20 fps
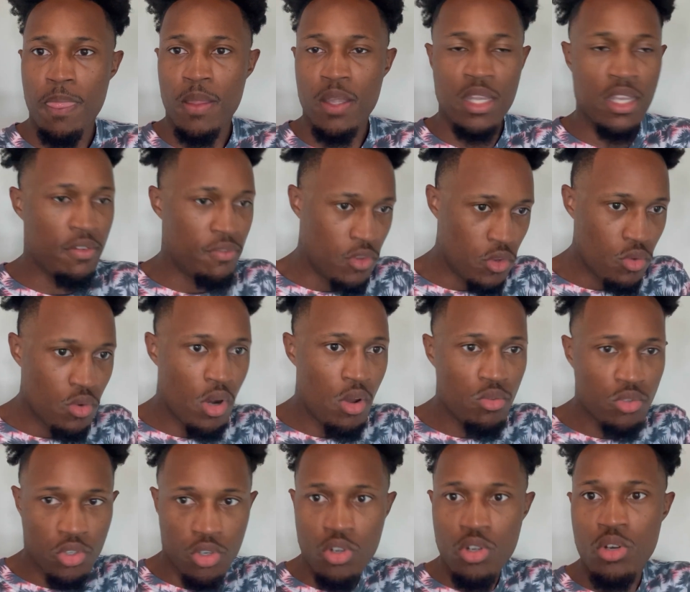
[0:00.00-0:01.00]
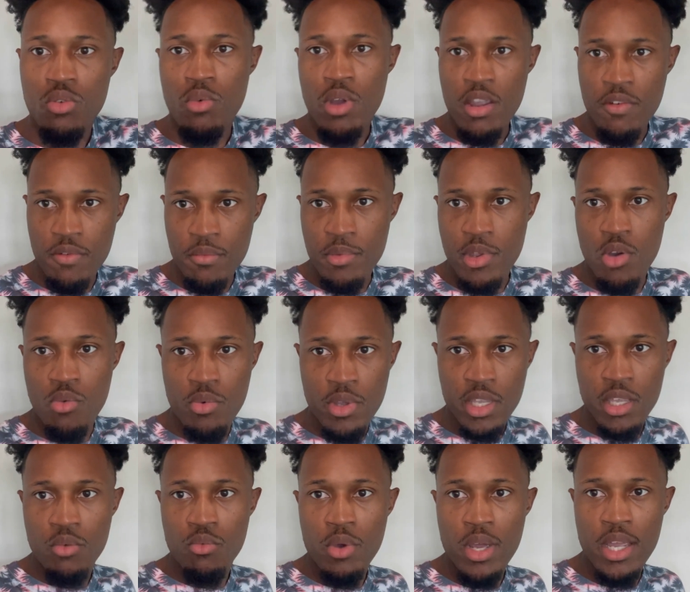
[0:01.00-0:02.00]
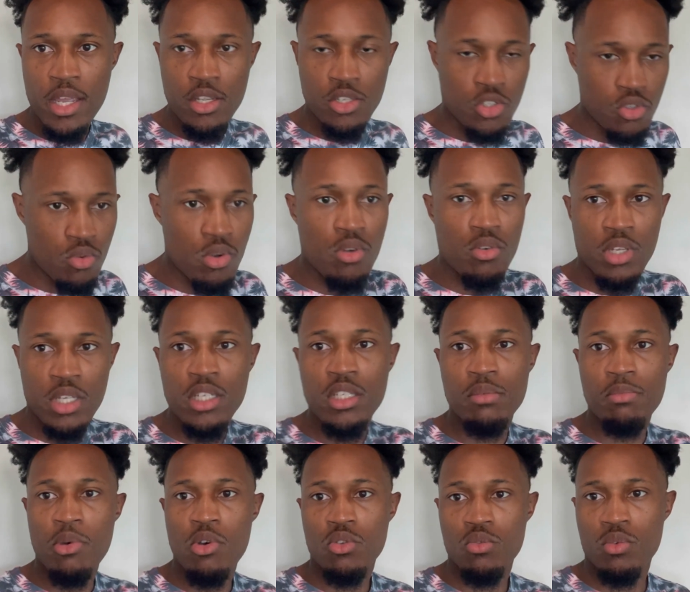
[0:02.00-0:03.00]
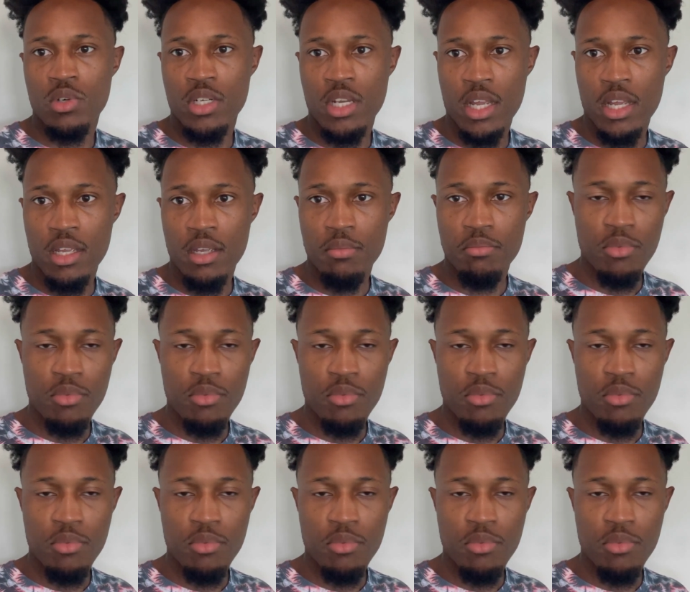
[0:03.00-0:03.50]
if you don't turn away from your wicked ways you gonna get smoked one day